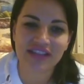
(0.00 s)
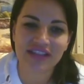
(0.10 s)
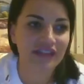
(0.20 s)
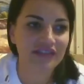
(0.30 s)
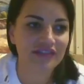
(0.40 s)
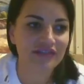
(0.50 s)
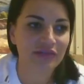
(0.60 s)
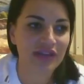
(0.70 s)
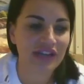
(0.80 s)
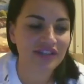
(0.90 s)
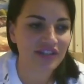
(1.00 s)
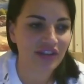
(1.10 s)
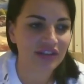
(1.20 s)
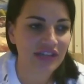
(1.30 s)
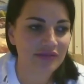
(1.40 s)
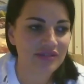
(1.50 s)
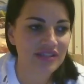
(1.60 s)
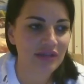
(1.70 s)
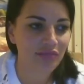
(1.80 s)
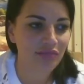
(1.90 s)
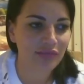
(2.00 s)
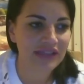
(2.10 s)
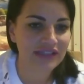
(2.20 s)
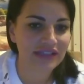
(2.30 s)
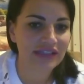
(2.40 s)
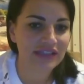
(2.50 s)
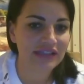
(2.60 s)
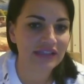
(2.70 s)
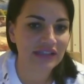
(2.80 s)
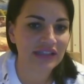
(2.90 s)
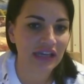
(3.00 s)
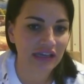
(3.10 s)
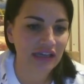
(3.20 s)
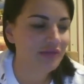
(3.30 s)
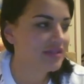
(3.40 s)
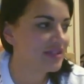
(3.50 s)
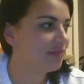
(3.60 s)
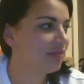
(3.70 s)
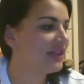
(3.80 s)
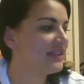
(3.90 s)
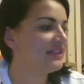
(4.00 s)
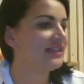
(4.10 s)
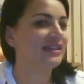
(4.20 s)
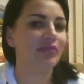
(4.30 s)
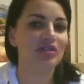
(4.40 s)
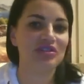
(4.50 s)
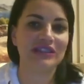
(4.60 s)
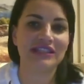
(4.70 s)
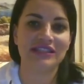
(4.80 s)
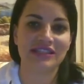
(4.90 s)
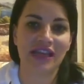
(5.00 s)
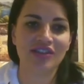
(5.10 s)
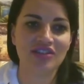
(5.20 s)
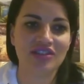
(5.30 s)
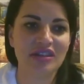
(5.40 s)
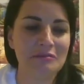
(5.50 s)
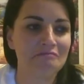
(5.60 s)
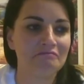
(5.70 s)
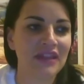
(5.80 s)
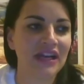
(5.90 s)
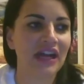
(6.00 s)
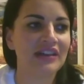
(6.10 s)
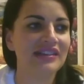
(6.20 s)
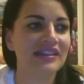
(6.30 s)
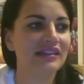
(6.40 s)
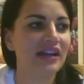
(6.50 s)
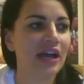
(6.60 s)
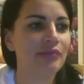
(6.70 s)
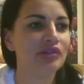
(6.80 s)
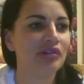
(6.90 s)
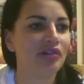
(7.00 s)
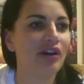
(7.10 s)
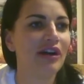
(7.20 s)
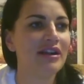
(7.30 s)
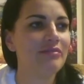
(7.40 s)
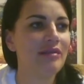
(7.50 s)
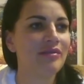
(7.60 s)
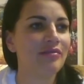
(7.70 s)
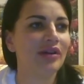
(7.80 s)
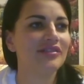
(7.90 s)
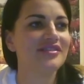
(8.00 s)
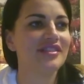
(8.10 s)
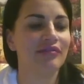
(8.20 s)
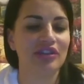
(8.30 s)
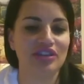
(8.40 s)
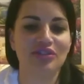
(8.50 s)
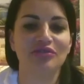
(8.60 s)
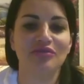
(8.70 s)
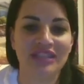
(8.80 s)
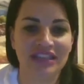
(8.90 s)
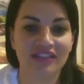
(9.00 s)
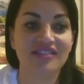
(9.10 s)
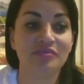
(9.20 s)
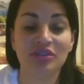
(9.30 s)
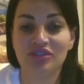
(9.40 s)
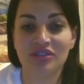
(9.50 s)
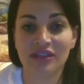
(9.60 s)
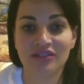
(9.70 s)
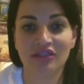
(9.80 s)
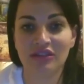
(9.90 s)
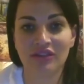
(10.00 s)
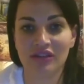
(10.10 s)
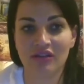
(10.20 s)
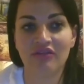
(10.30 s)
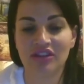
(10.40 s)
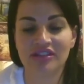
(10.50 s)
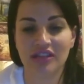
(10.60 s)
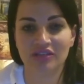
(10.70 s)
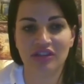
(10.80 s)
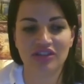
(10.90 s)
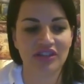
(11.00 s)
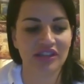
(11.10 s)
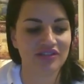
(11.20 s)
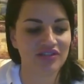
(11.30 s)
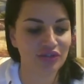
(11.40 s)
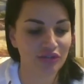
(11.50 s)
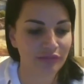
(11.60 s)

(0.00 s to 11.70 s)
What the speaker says: And when I started, I was completely emotionally detached. I think I would cry maybe once every 2 years, which that's not even an over exaggeration. That's true.